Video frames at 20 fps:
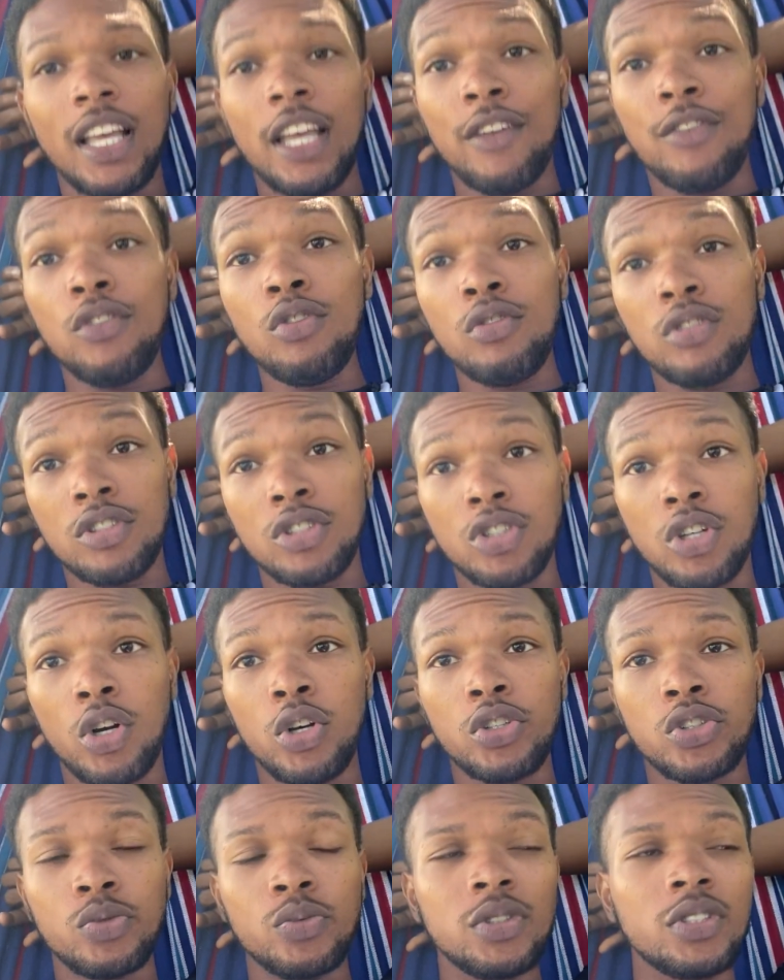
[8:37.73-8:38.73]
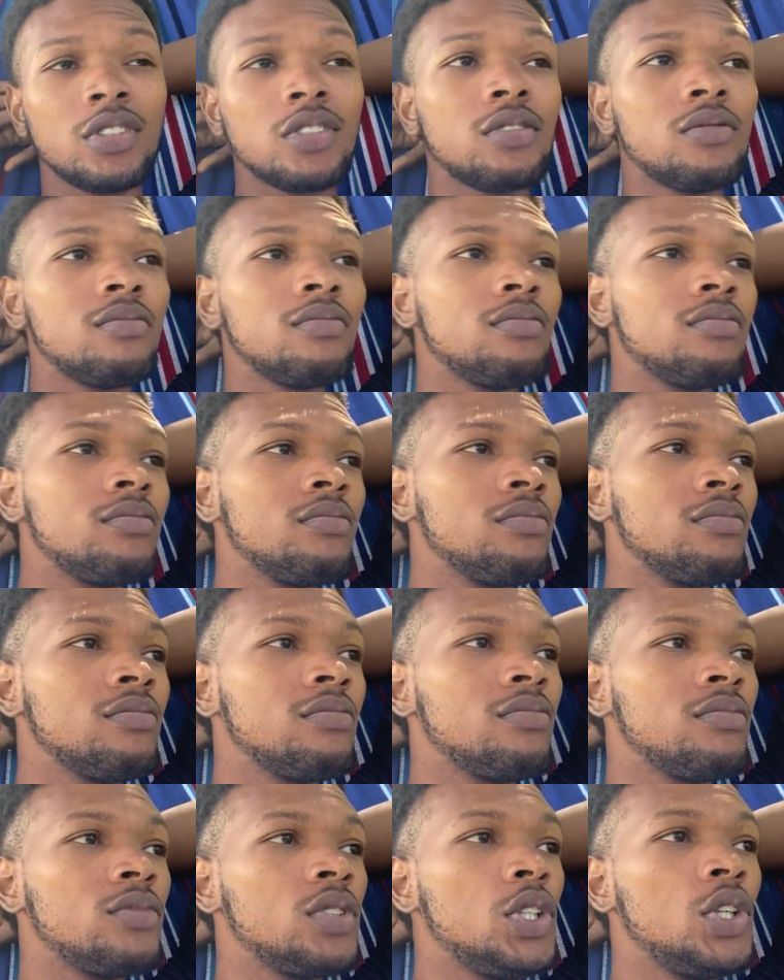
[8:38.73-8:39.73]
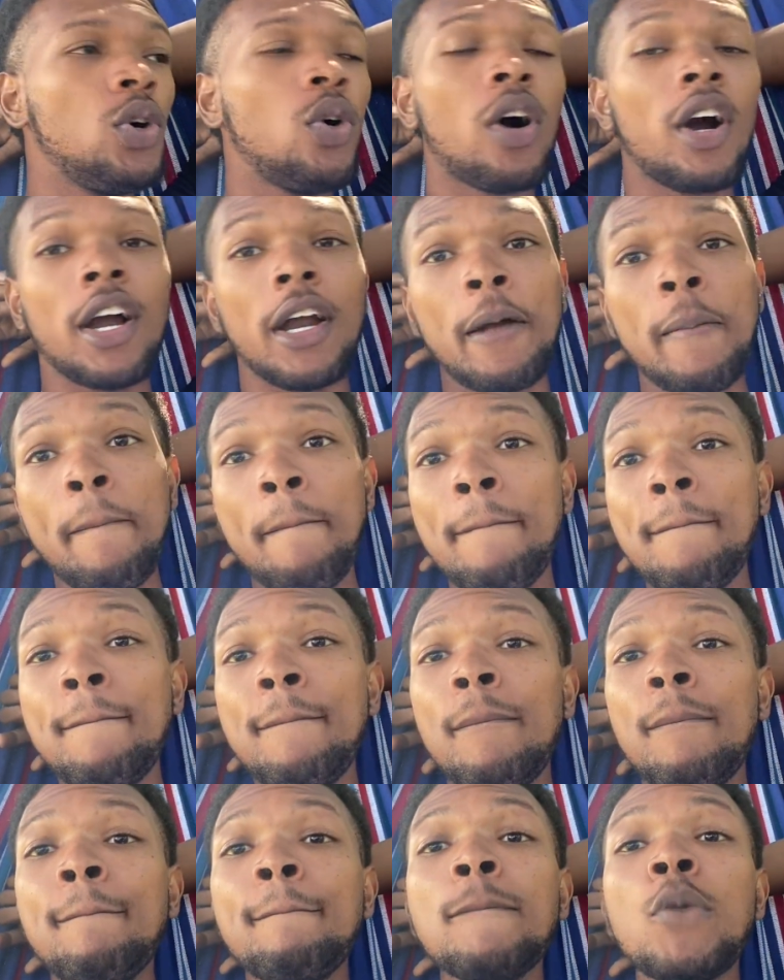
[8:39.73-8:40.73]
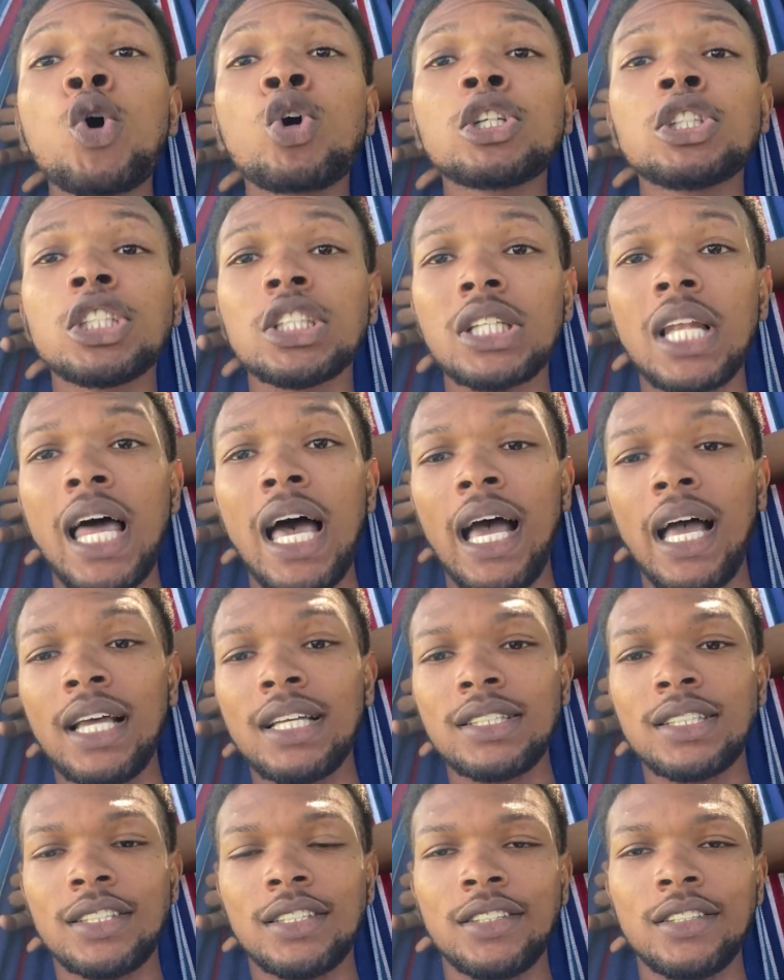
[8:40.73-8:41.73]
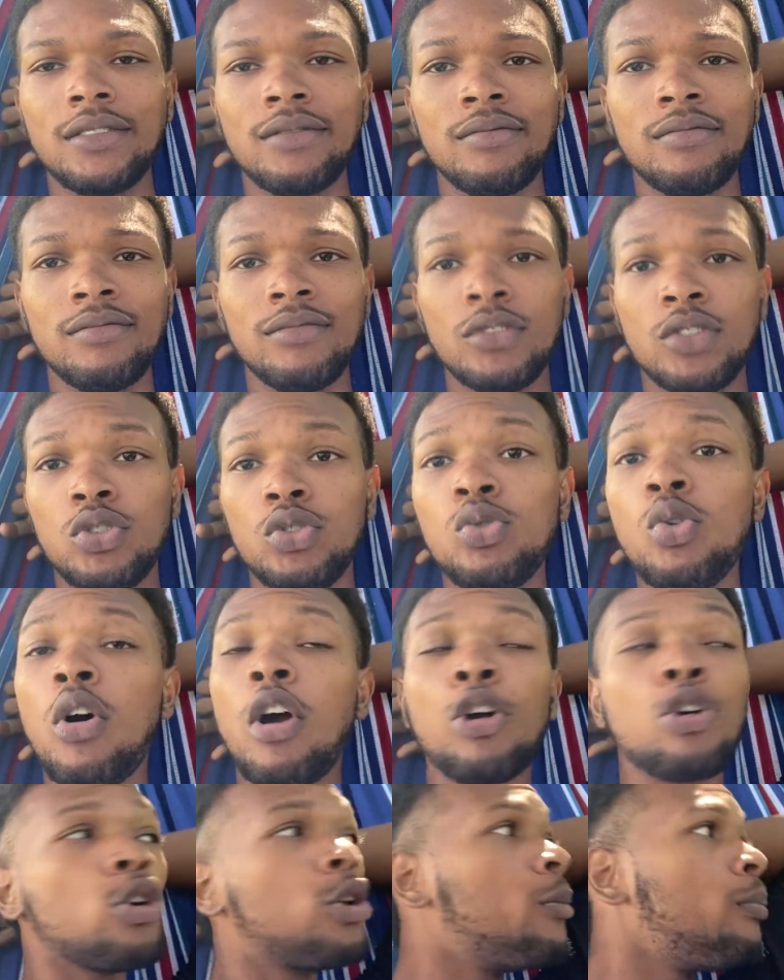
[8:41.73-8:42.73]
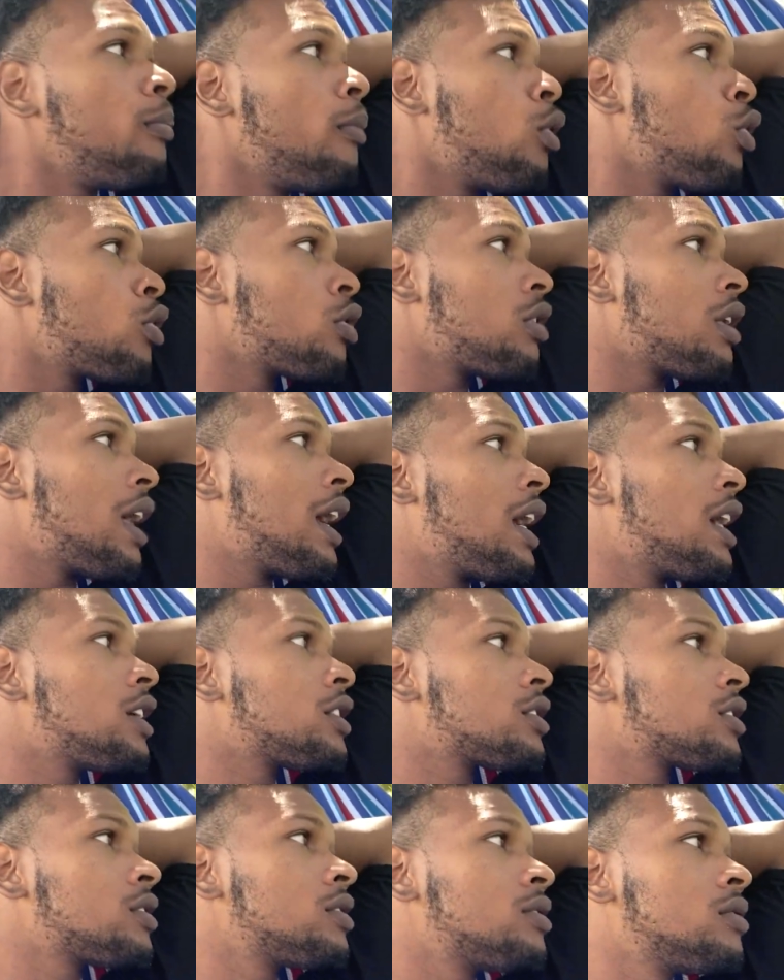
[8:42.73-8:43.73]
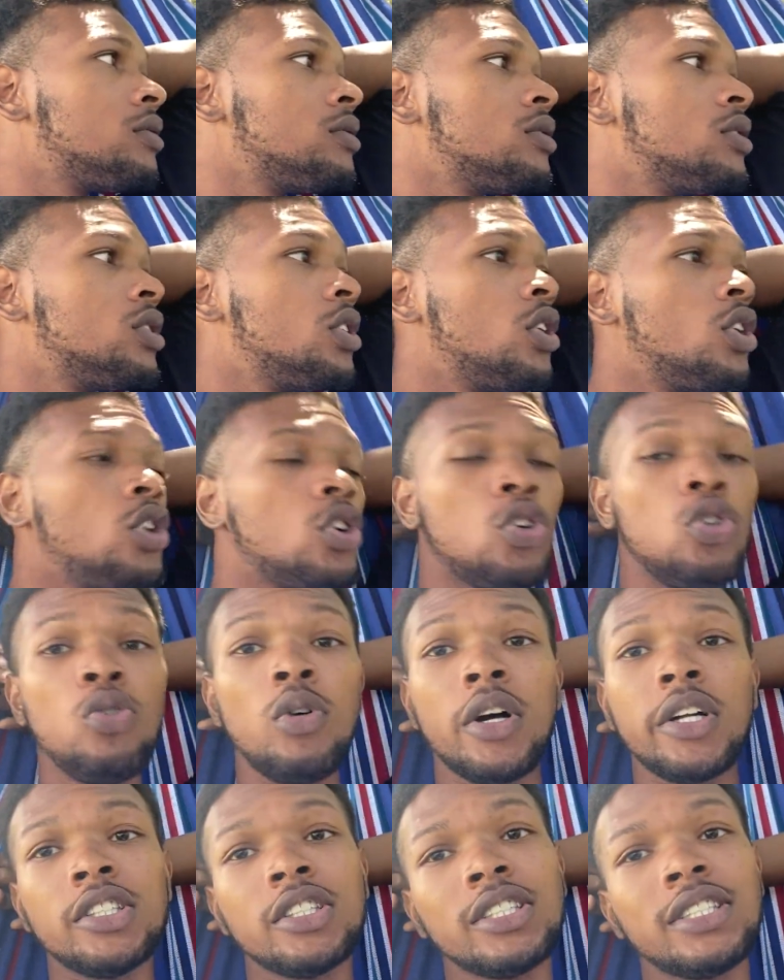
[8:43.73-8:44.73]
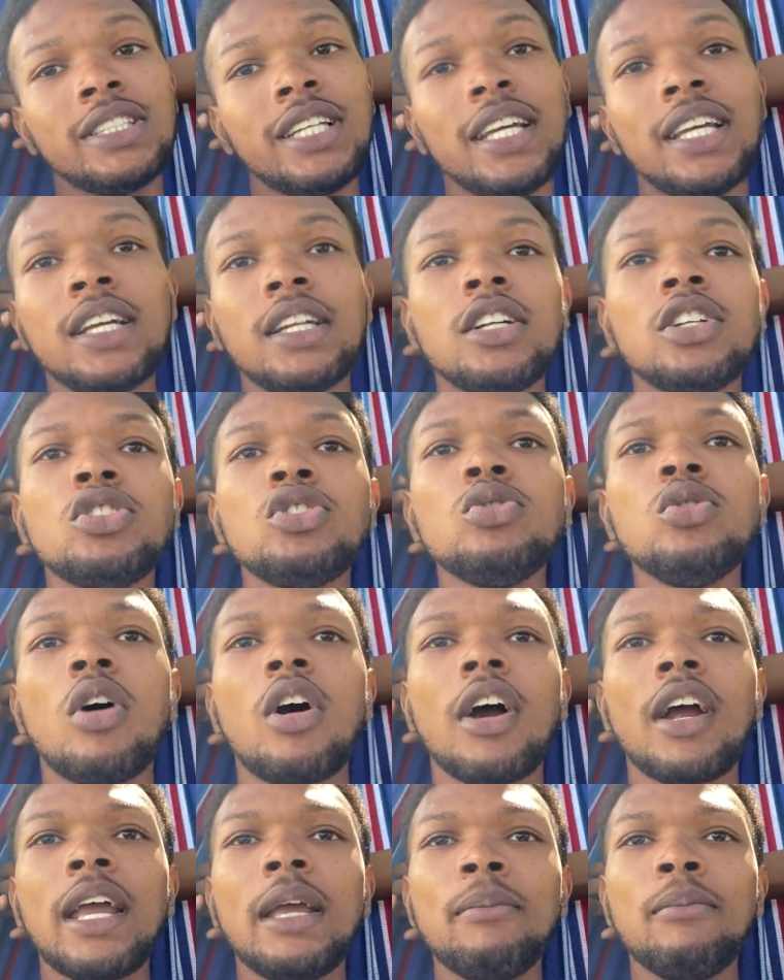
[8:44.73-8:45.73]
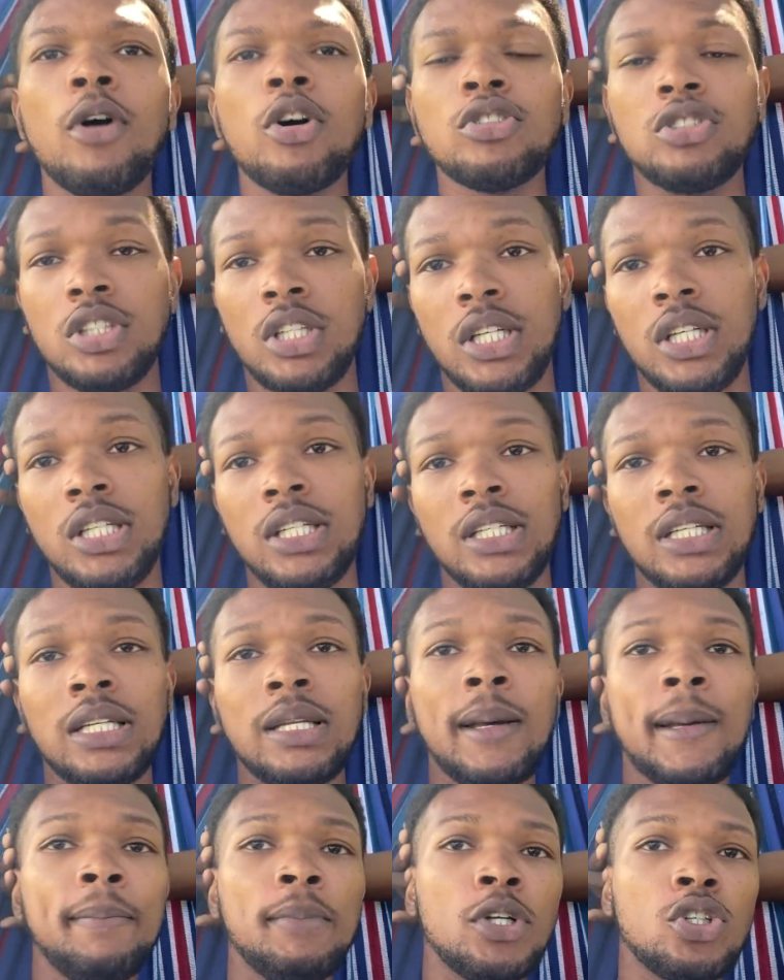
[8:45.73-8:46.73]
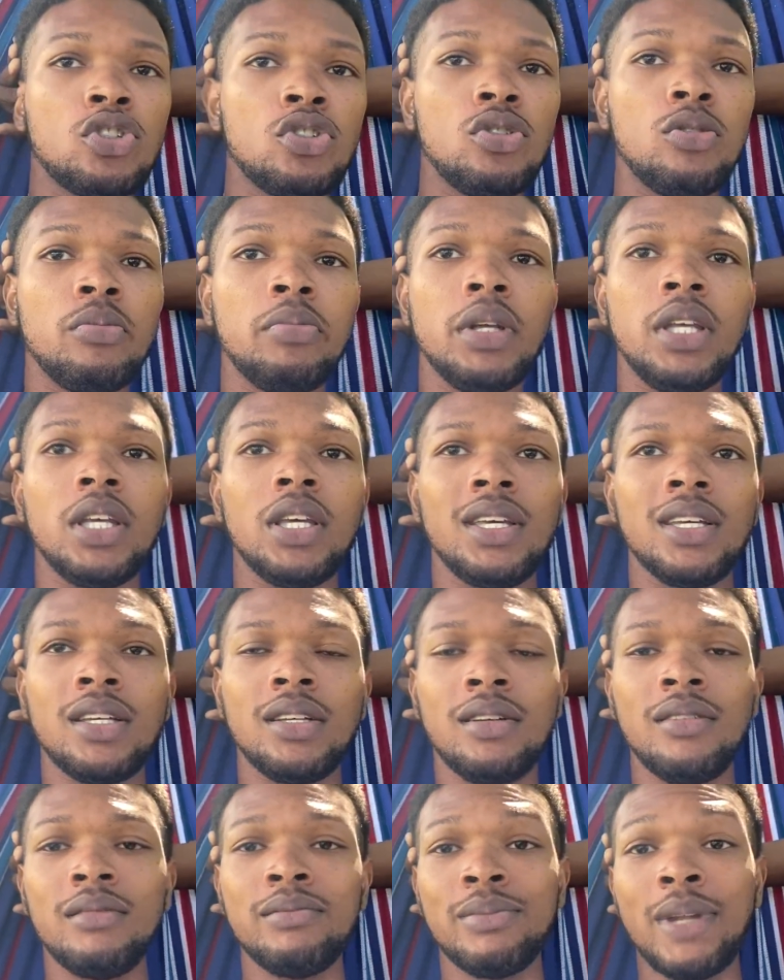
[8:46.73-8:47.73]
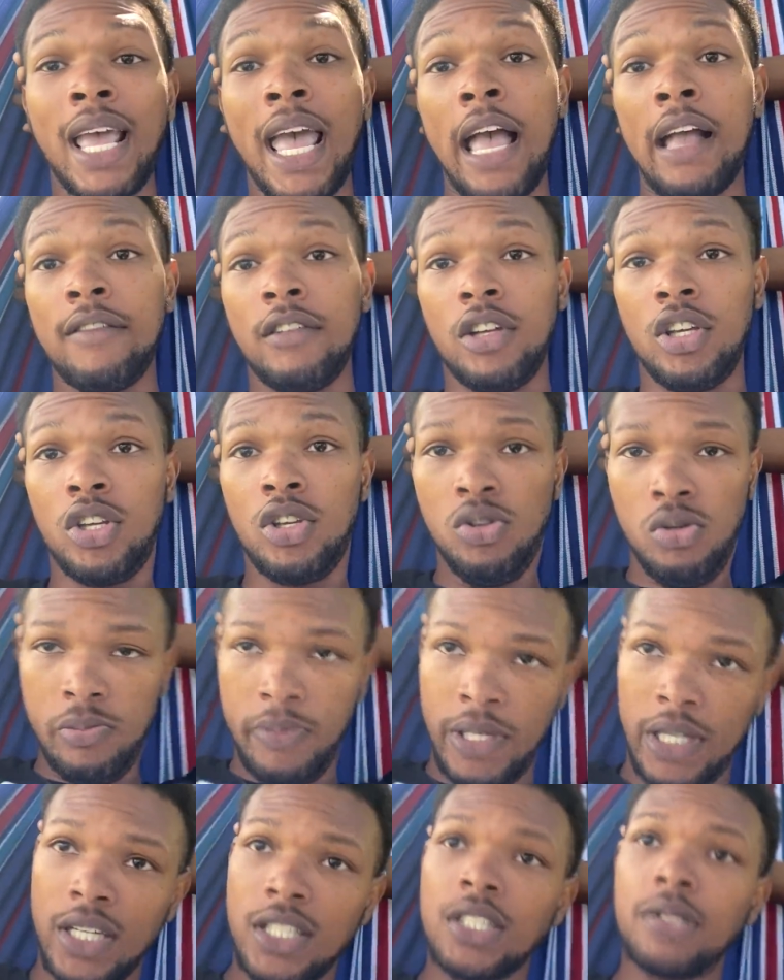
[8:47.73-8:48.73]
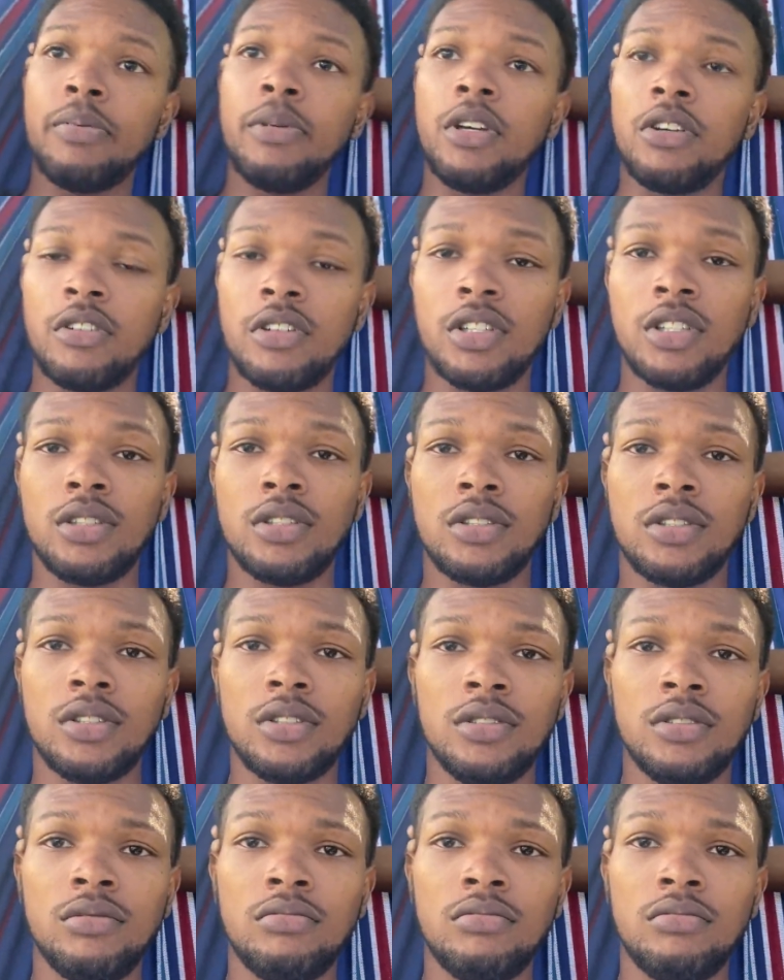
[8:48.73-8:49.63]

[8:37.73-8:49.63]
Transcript: If you are the chosen ones, you are immortalized. You are immortalized. You understand that you are a multi-dimensional being having a human experience.